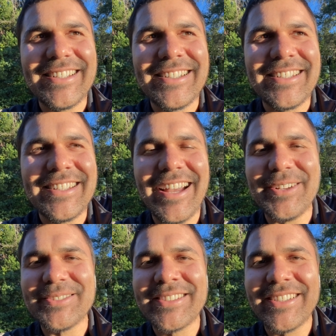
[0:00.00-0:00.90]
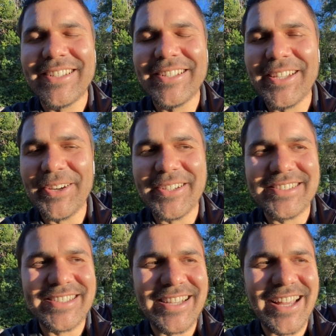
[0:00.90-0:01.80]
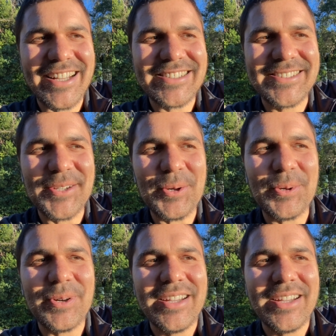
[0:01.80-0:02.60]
it was hilarious seeing that. So